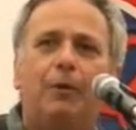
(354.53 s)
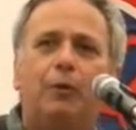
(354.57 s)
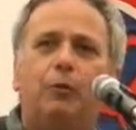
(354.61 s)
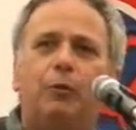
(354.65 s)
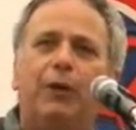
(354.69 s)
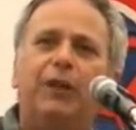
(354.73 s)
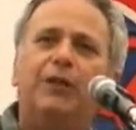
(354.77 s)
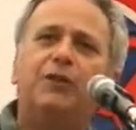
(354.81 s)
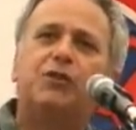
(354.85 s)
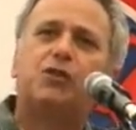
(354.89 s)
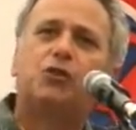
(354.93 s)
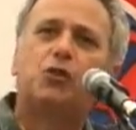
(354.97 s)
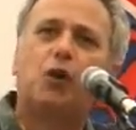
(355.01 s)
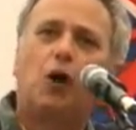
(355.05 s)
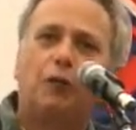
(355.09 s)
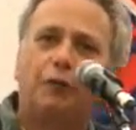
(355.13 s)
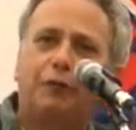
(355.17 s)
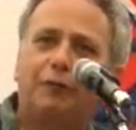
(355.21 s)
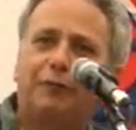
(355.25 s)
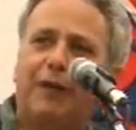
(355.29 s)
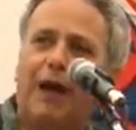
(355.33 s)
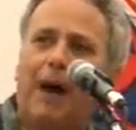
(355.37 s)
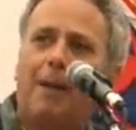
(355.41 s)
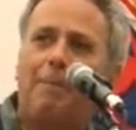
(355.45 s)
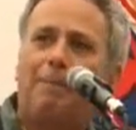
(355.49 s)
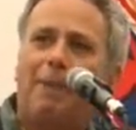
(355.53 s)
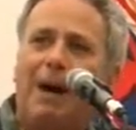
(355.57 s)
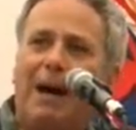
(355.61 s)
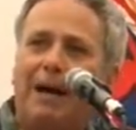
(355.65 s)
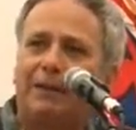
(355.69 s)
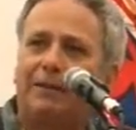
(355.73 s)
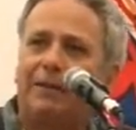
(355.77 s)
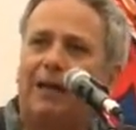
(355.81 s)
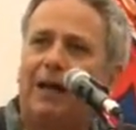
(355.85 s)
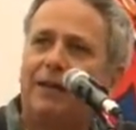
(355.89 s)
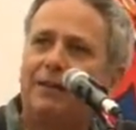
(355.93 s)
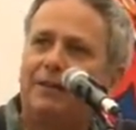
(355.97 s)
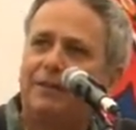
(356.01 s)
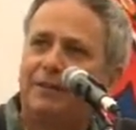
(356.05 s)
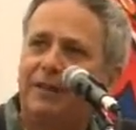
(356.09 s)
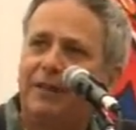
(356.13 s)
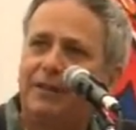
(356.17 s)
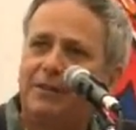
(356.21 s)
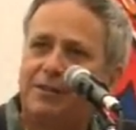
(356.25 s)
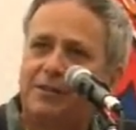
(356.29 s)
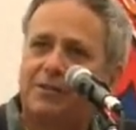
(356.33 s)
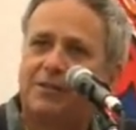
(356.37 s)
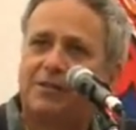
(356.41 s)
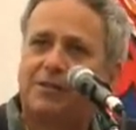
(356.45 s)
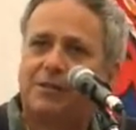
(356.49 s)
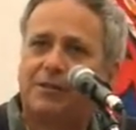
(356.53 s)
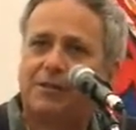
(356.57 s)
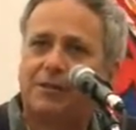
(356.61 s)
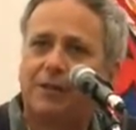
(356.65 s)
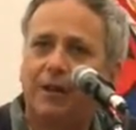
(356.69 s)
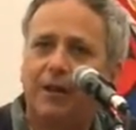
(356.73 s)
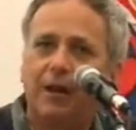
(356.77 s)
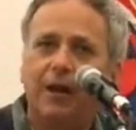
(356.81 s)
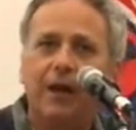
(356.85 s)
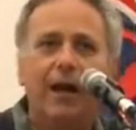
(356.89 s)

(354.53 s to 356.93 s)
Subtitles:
between soft apartheidists